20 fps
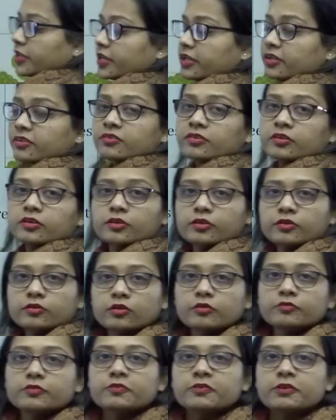things.
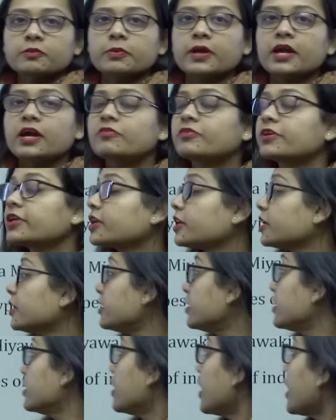So we will be covering
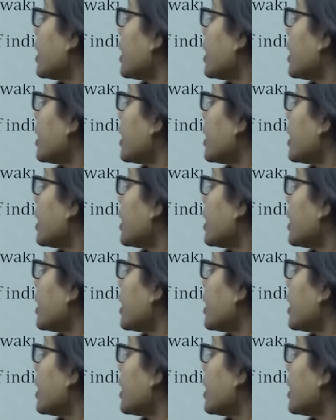it.